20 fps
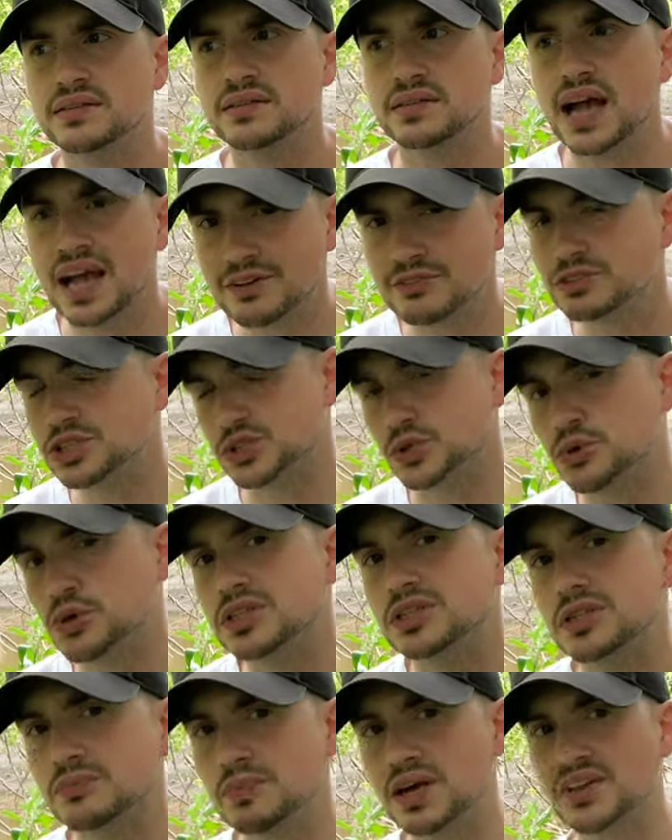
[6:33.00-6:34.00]

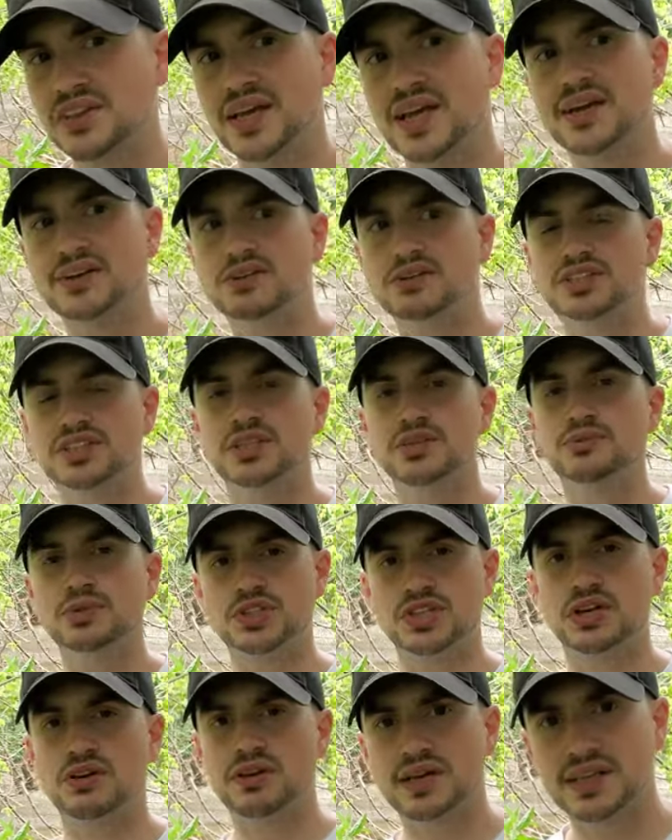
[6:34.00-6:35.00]
the NRC,
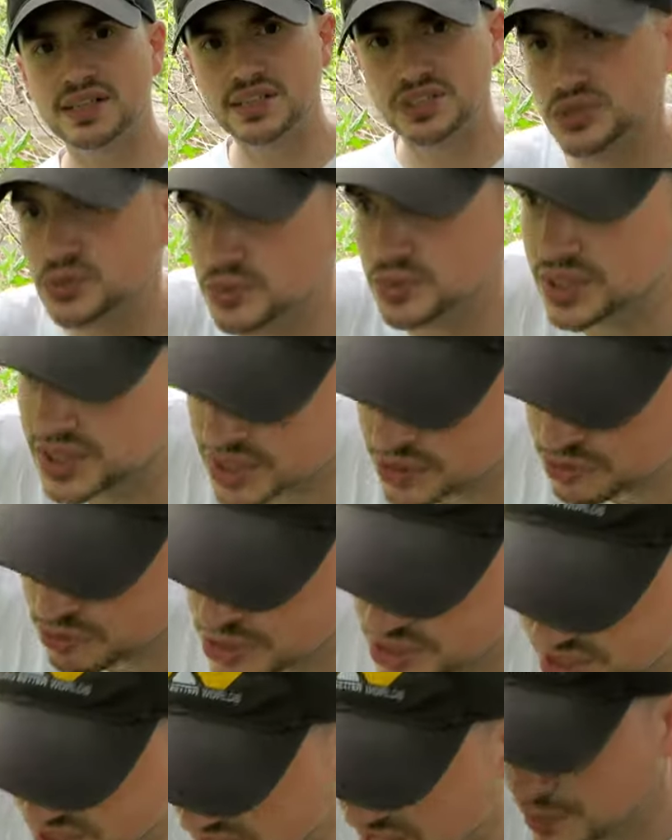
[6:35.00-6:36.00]
which I'll get into at a
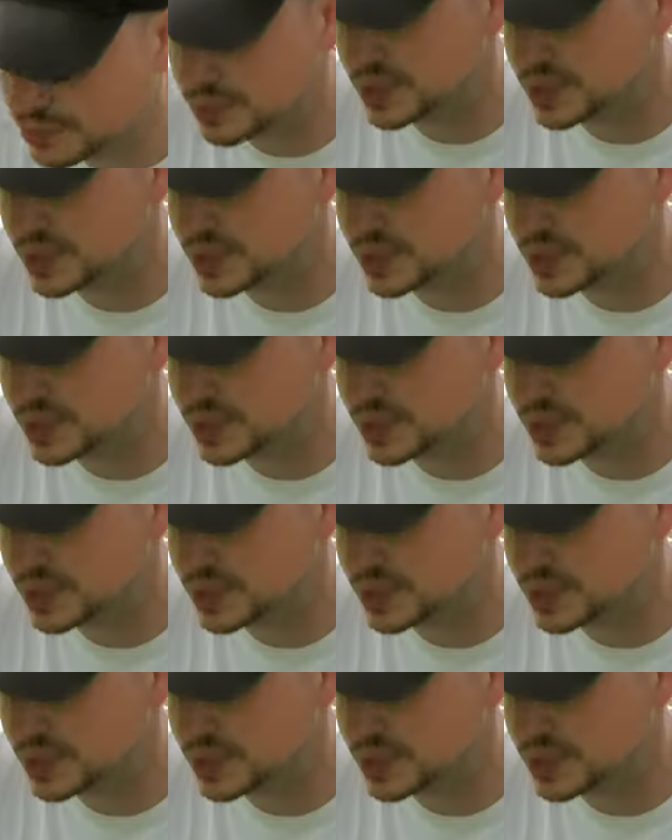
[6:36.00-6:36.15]
different time,